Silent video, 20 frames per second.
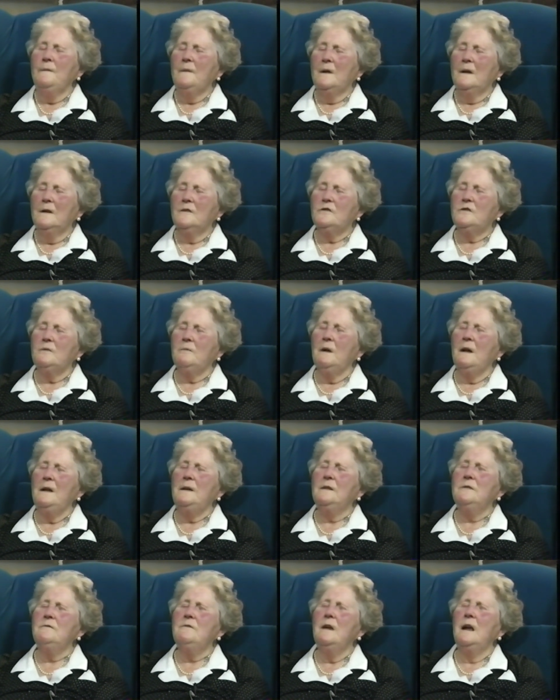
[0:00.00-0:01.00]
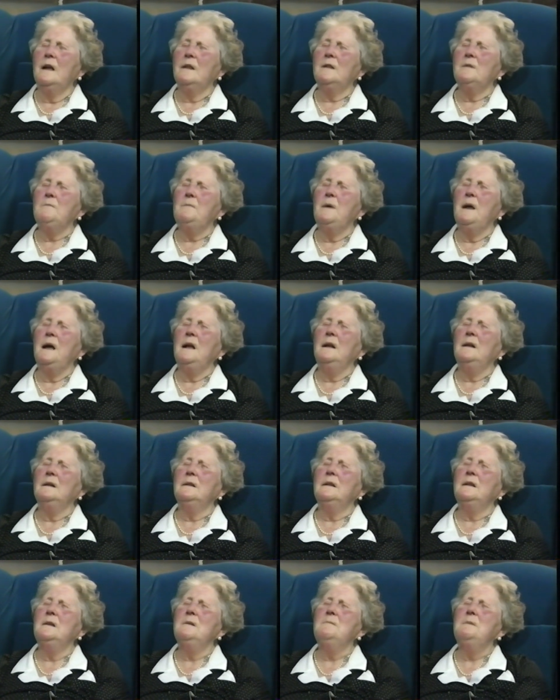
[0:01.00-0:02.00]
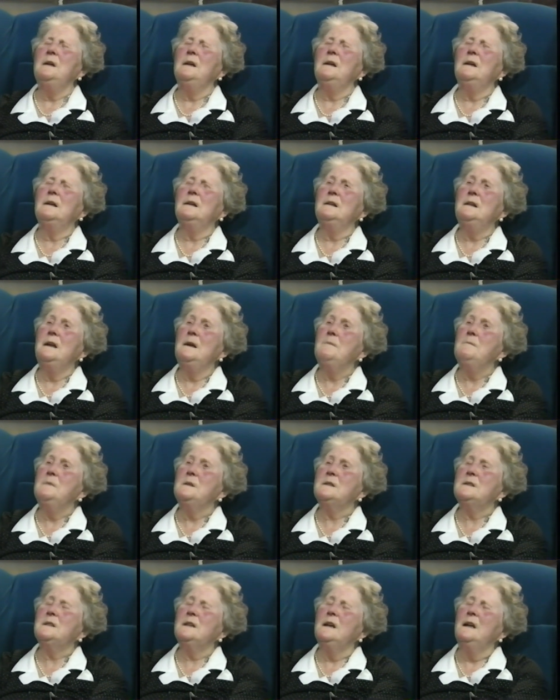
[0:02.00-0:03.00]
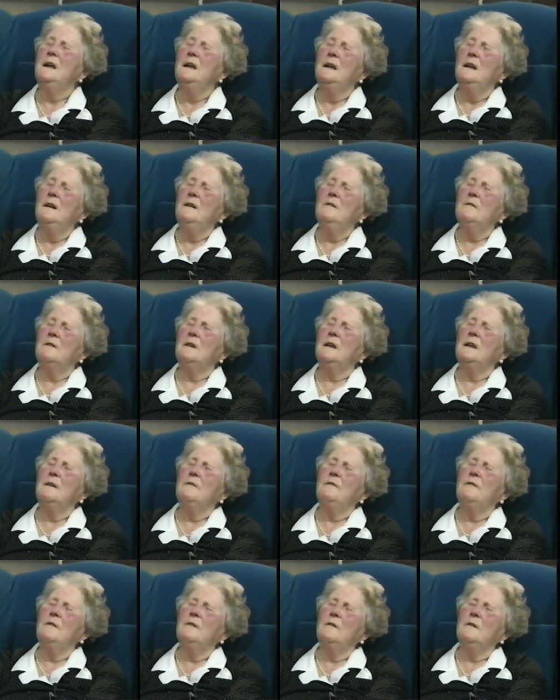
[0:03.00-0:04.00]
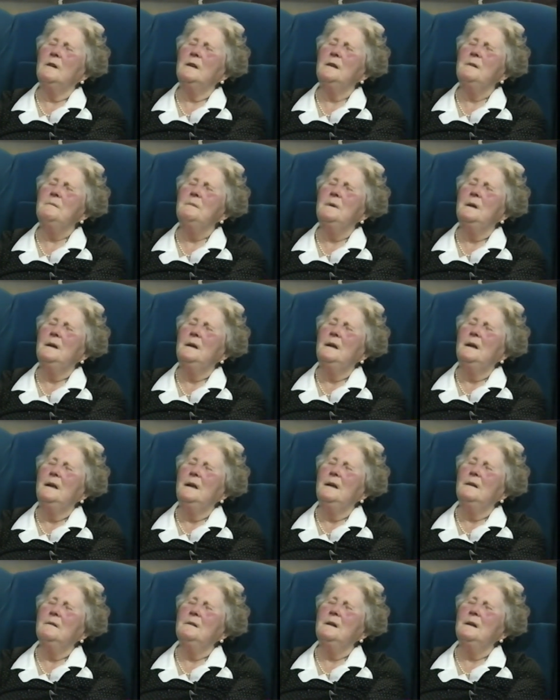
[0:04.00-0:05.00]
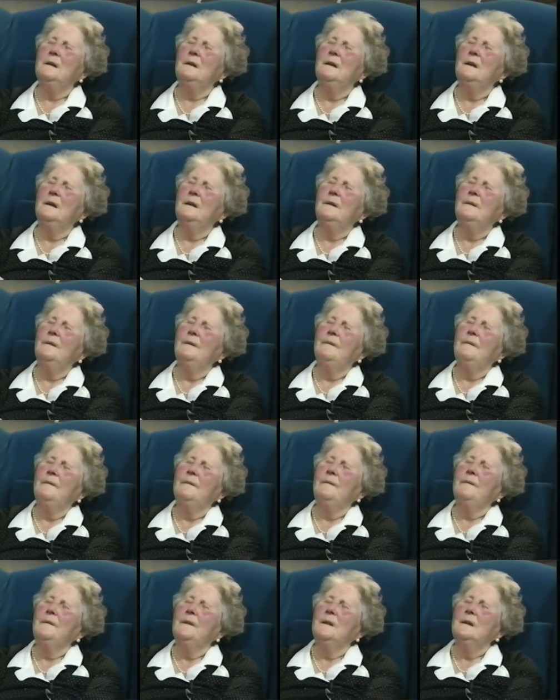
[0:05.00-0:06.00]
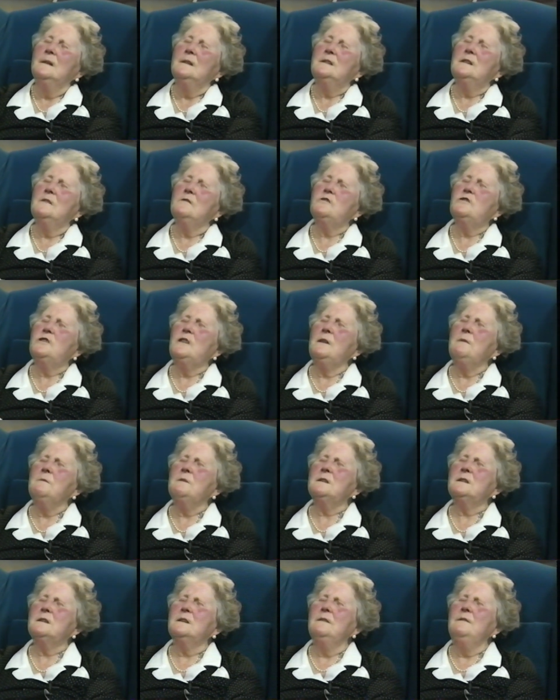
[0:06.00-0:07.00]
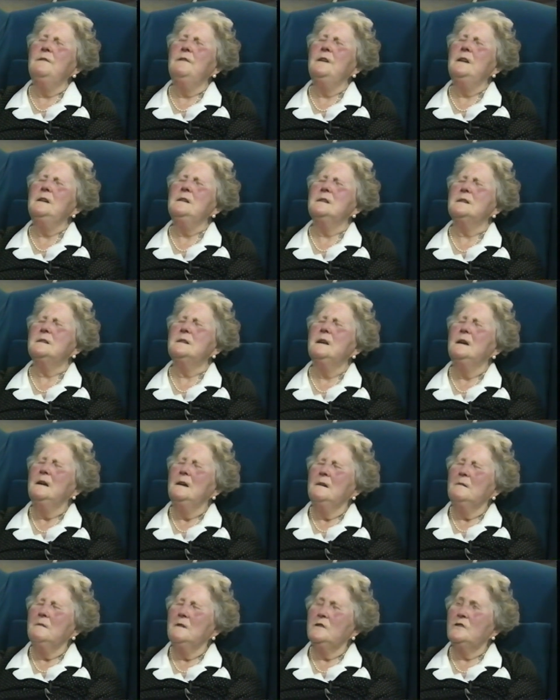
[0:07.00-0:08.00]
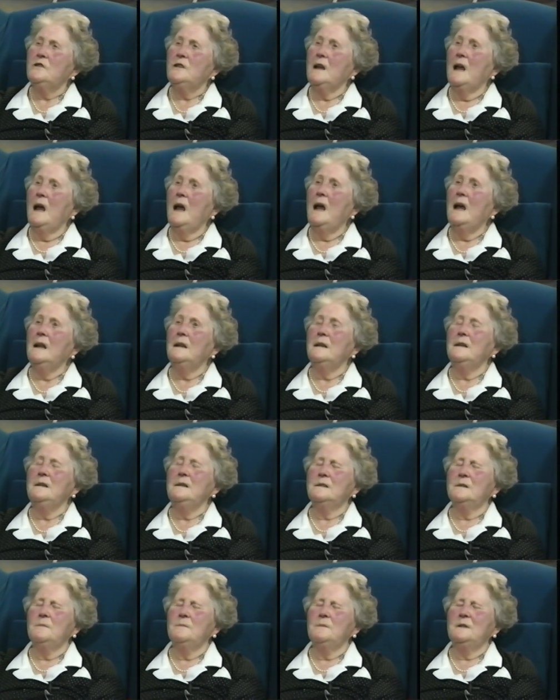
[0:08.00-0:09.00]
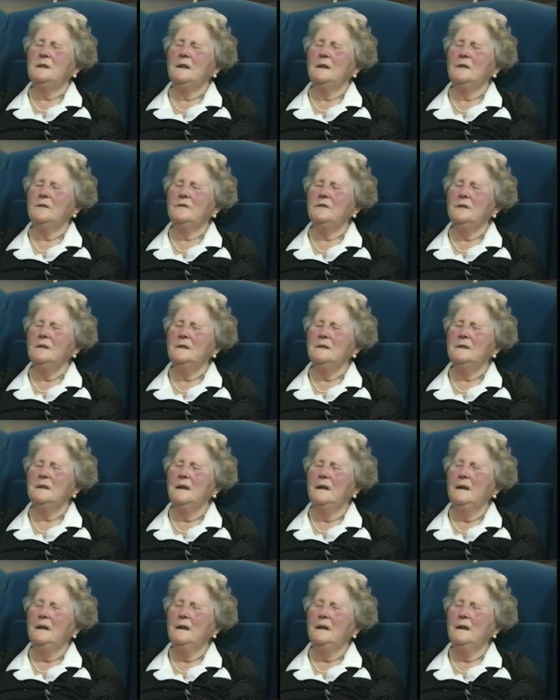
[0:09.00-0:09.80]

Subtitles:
And she went and rang the bell at the American embassy looking for him. So she was convinced, when she had these obsessions,